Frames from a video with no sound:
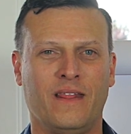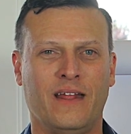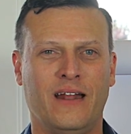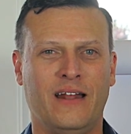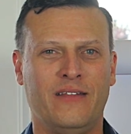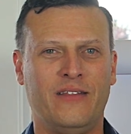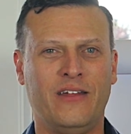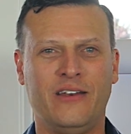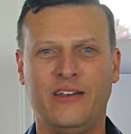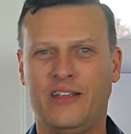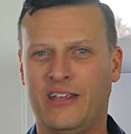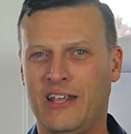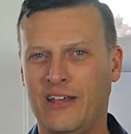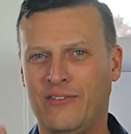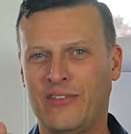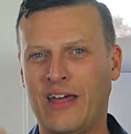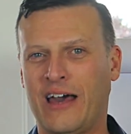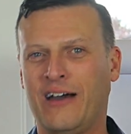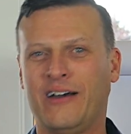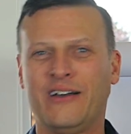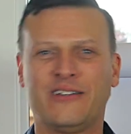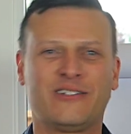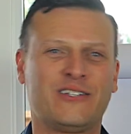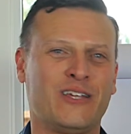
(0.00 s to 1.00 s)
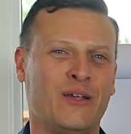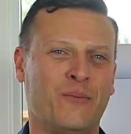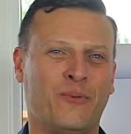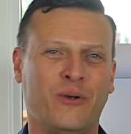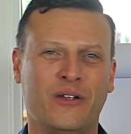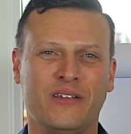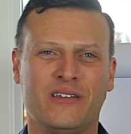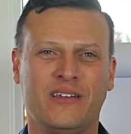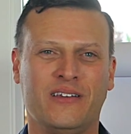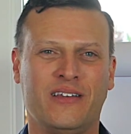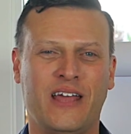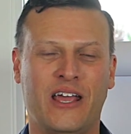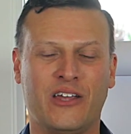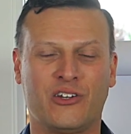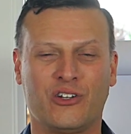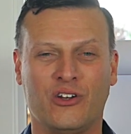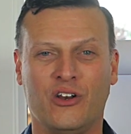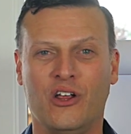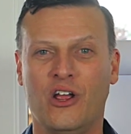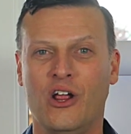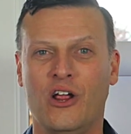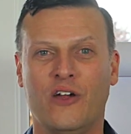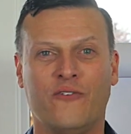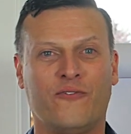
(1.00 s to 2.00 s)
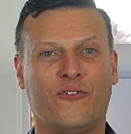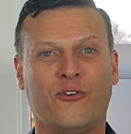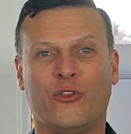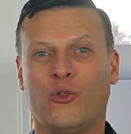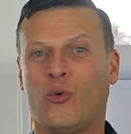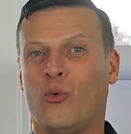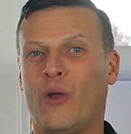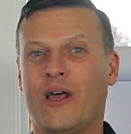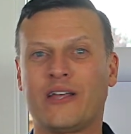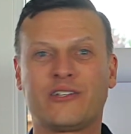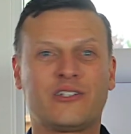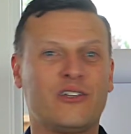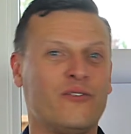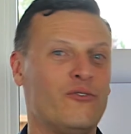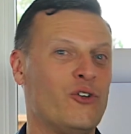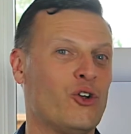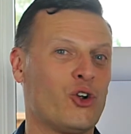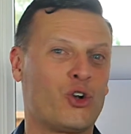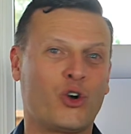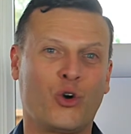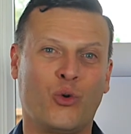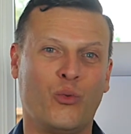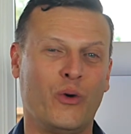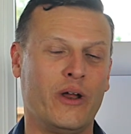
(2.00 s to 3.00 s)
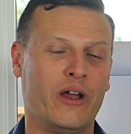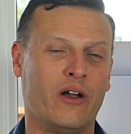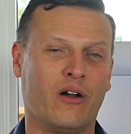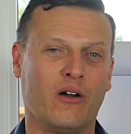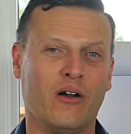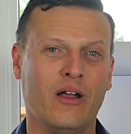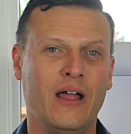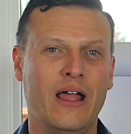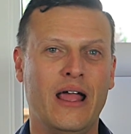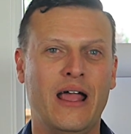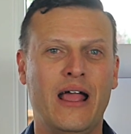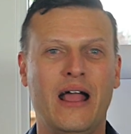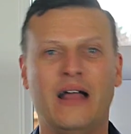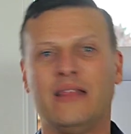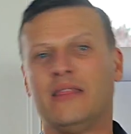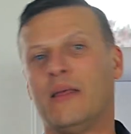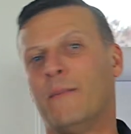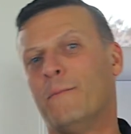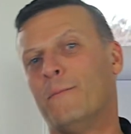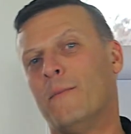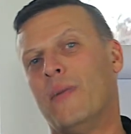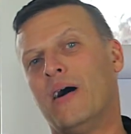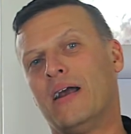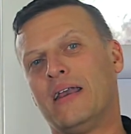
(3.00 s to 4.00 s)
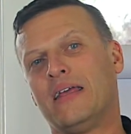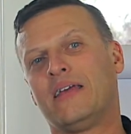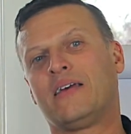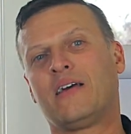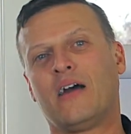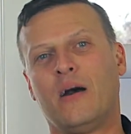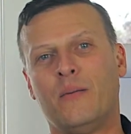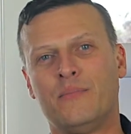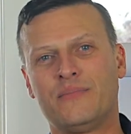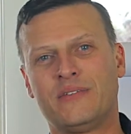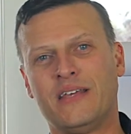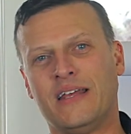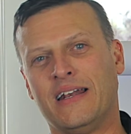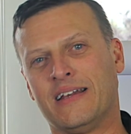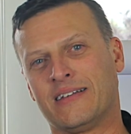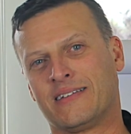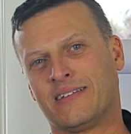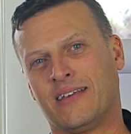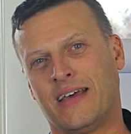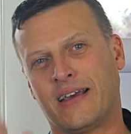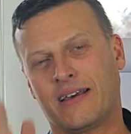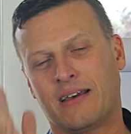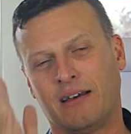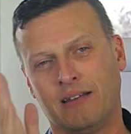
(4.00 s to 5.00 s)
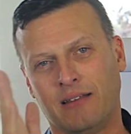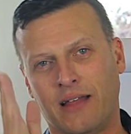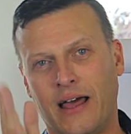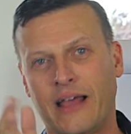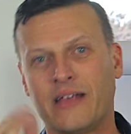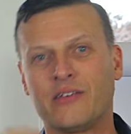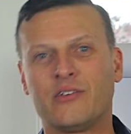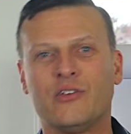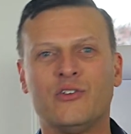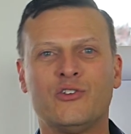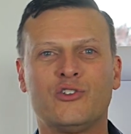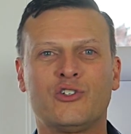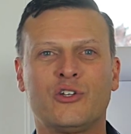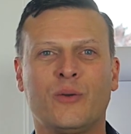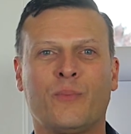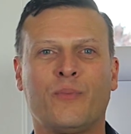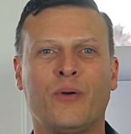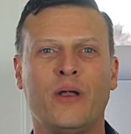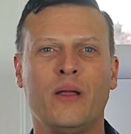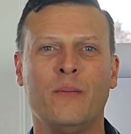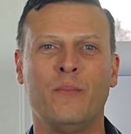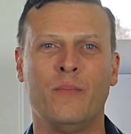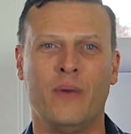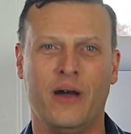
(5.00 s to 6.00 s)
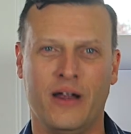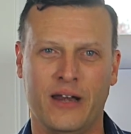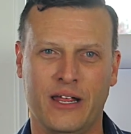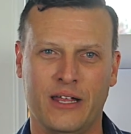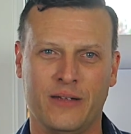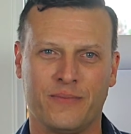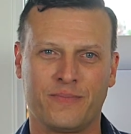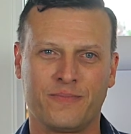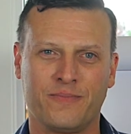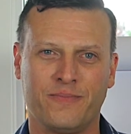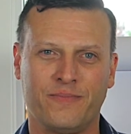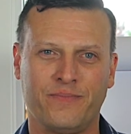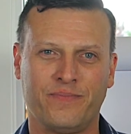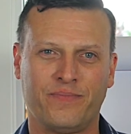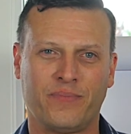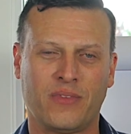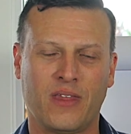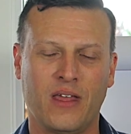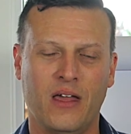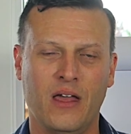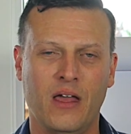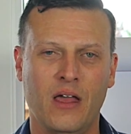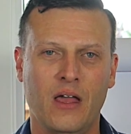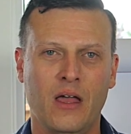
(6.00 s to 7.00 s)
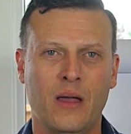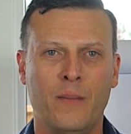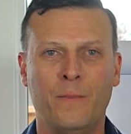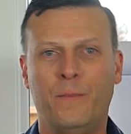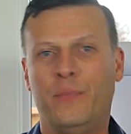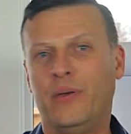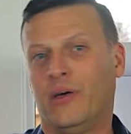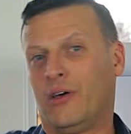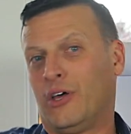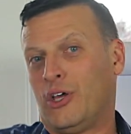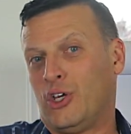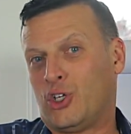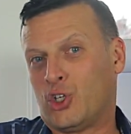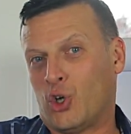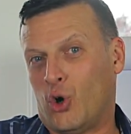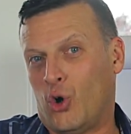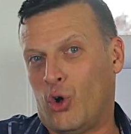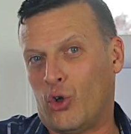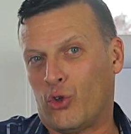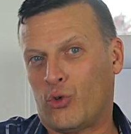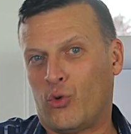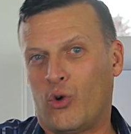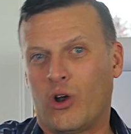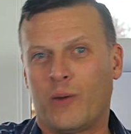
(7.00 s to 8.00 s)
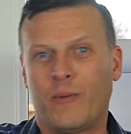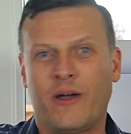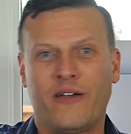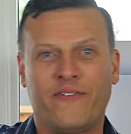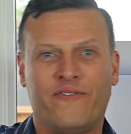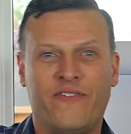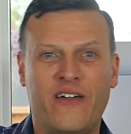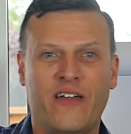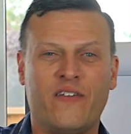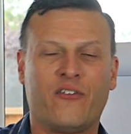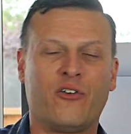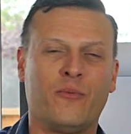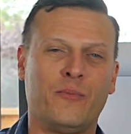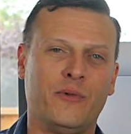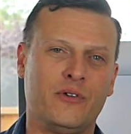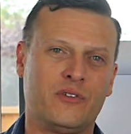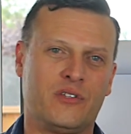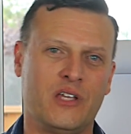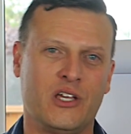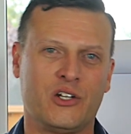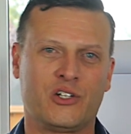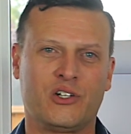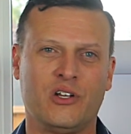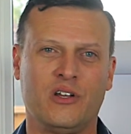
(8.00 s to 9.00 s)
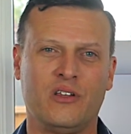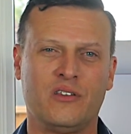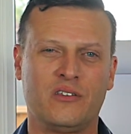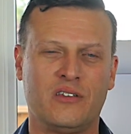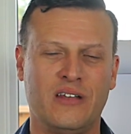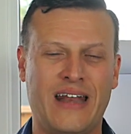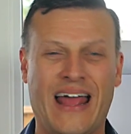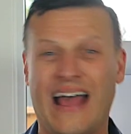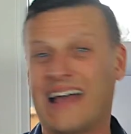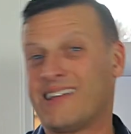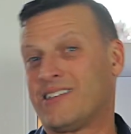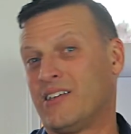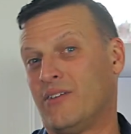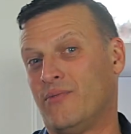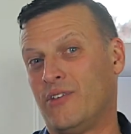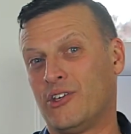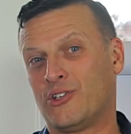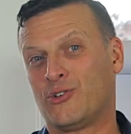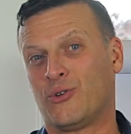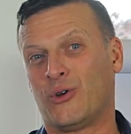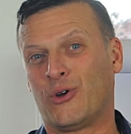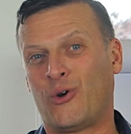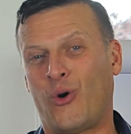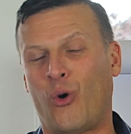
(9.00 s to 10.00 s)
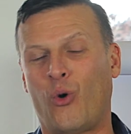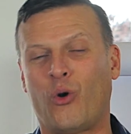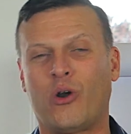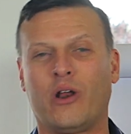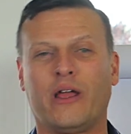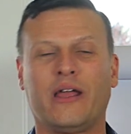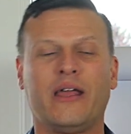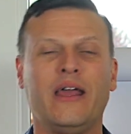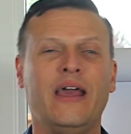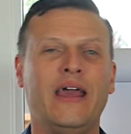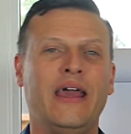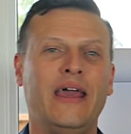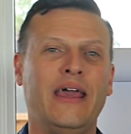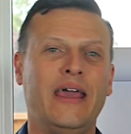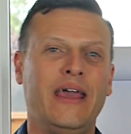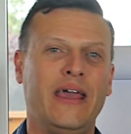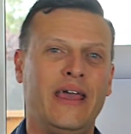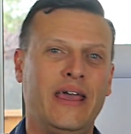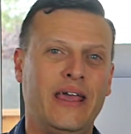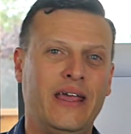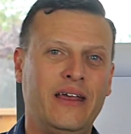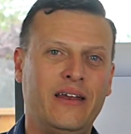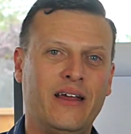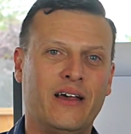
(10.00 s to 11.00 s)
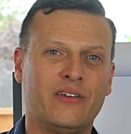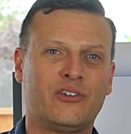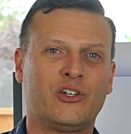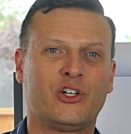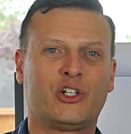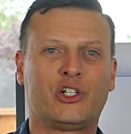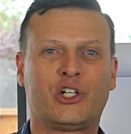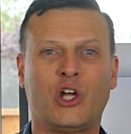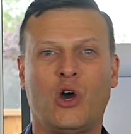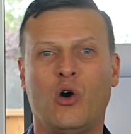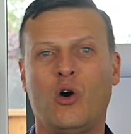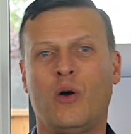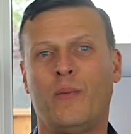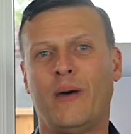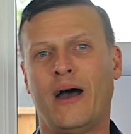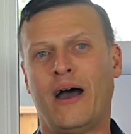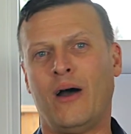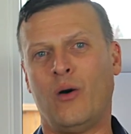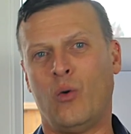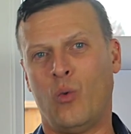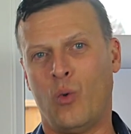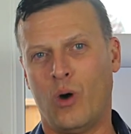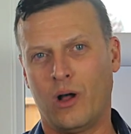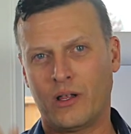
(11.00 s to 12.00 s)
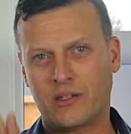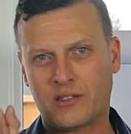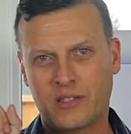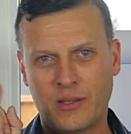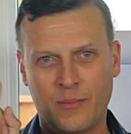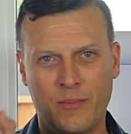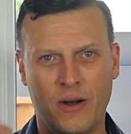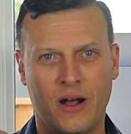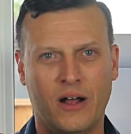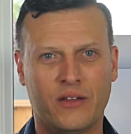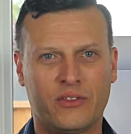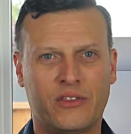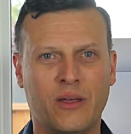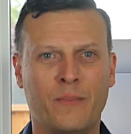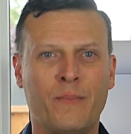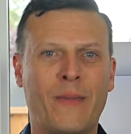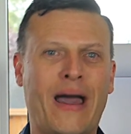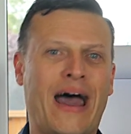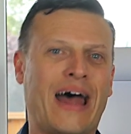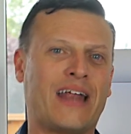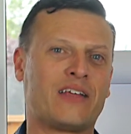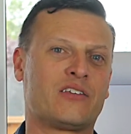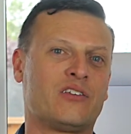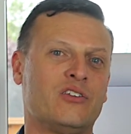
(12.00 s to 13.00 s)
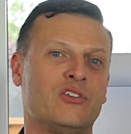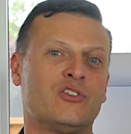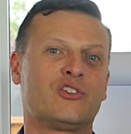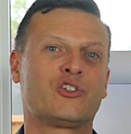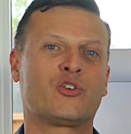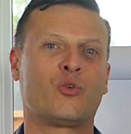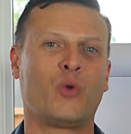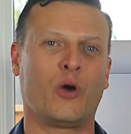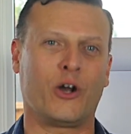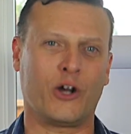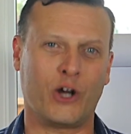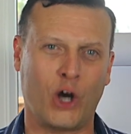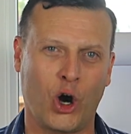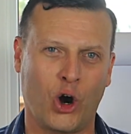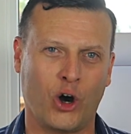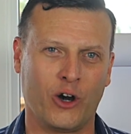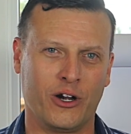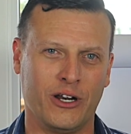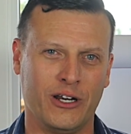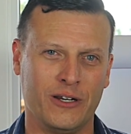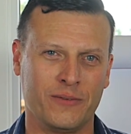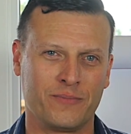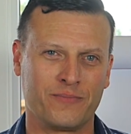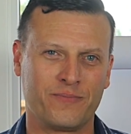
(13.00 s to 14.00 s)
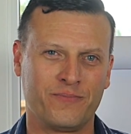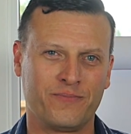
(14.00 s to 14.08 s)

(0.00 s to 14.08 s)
And then you give that listing presentation for the rest of your career, and the money comes in. It's like a license to print money. Billy Joel's one of my favorite musicians, and as of this recording, he does a show about once a month at Madison Square Garden.